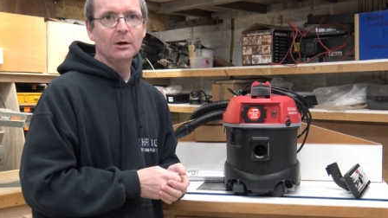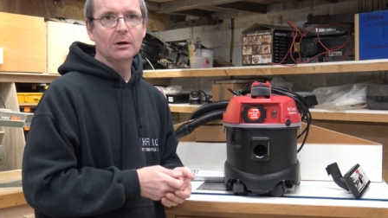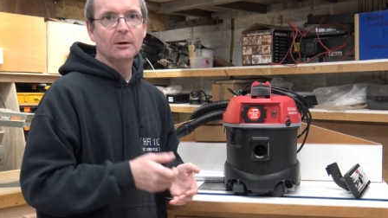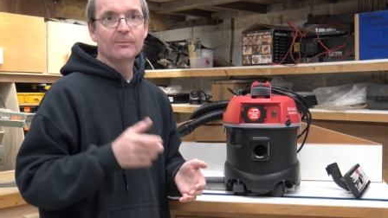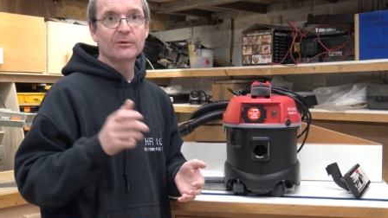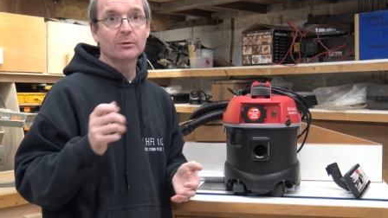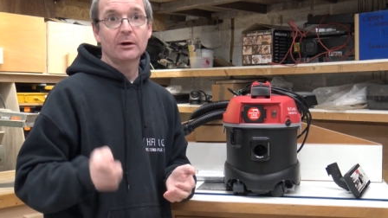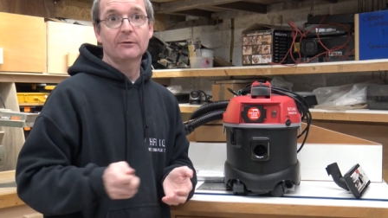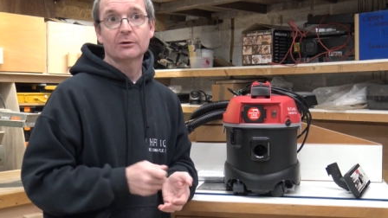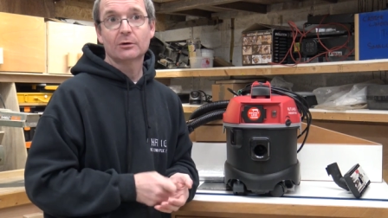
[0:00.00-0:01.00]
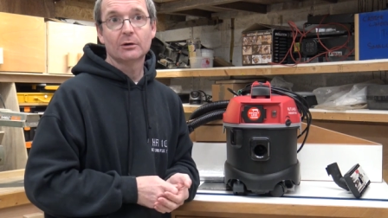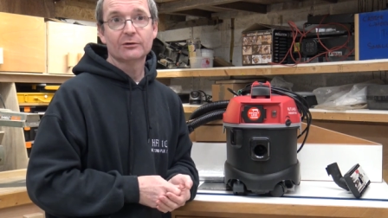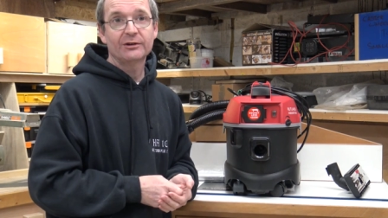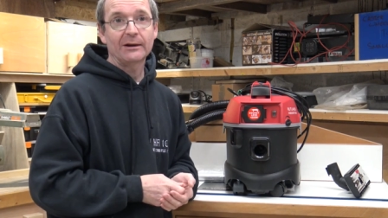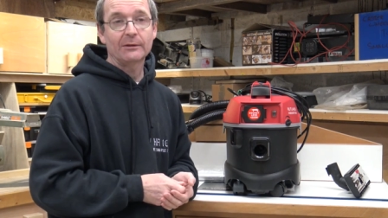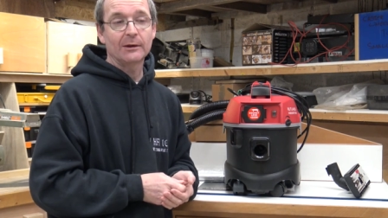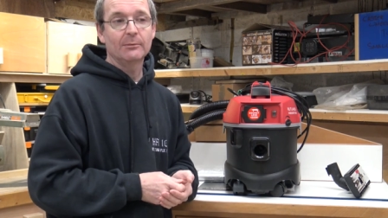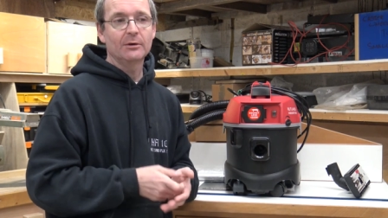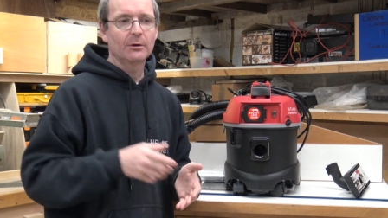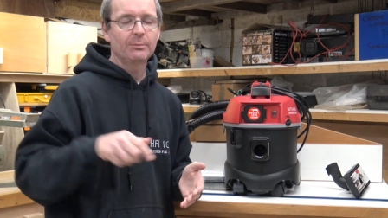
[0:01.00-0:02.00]
um, you'll have to contact
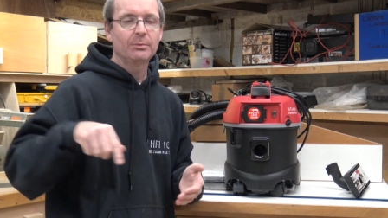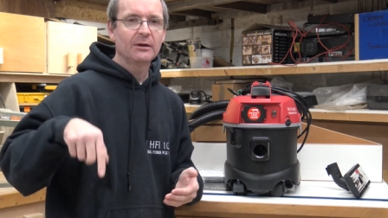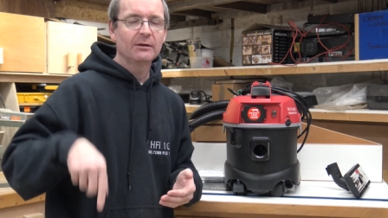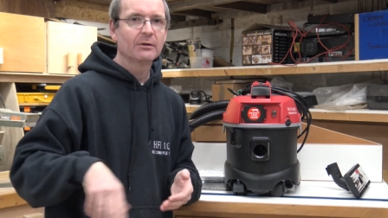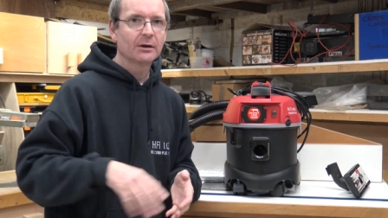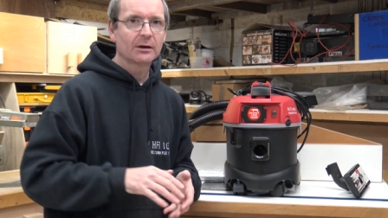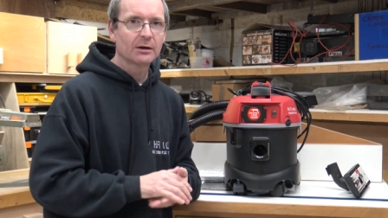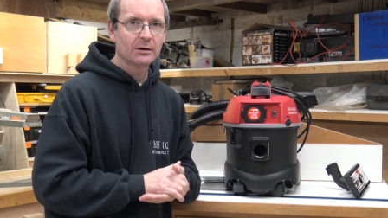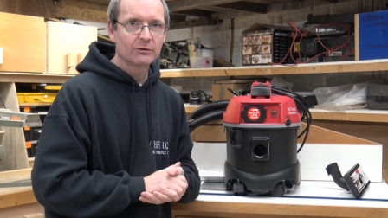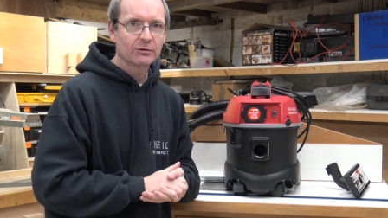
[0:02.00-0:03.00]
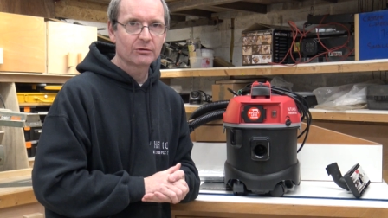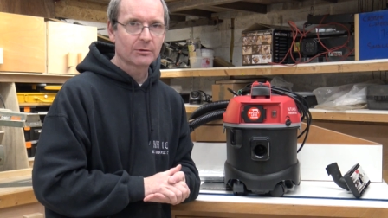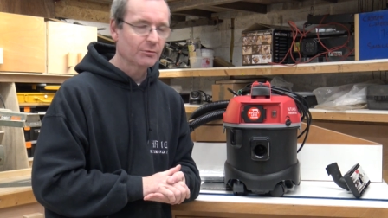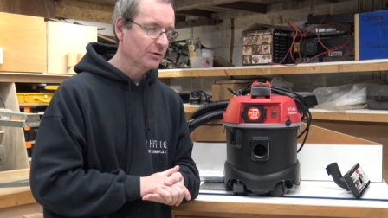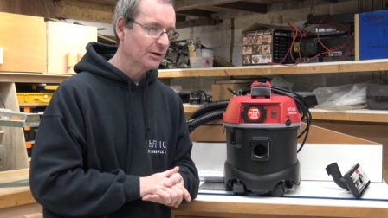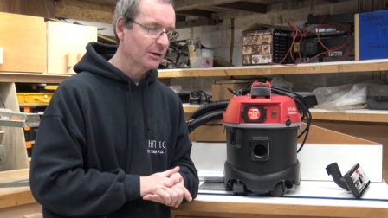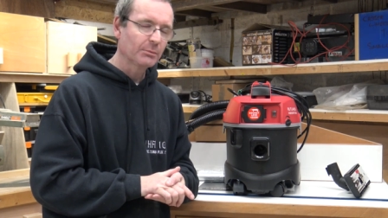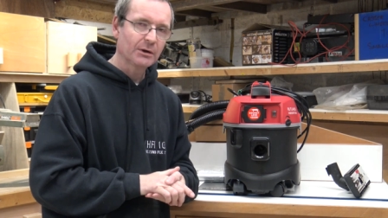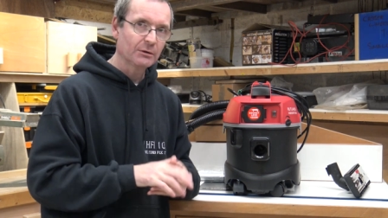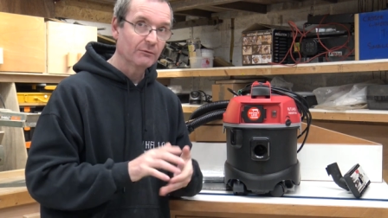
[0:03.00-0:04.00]
them and I'll leave a link in the description
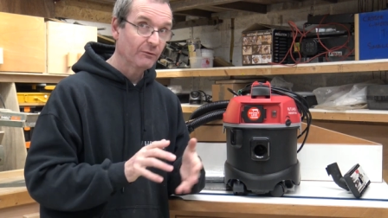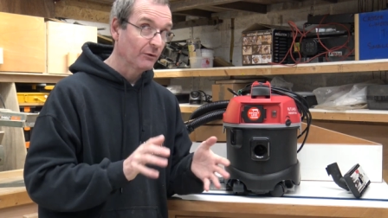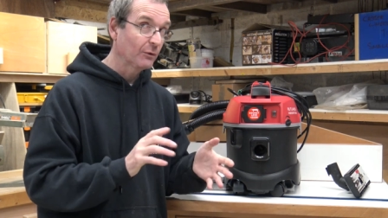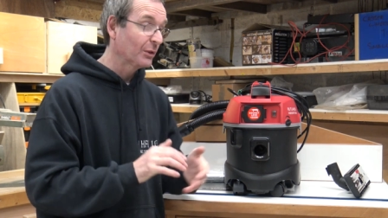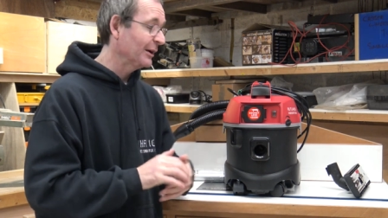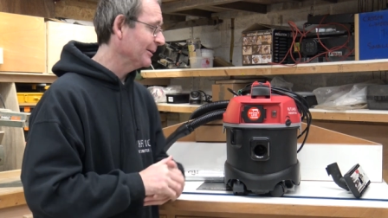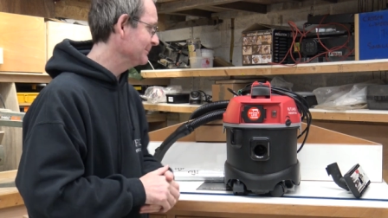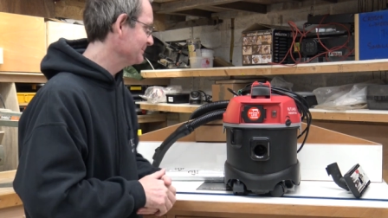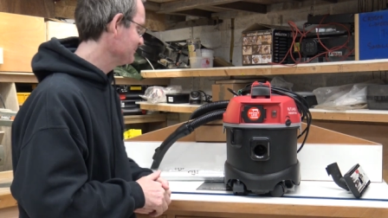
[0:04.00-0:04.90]
down below for that.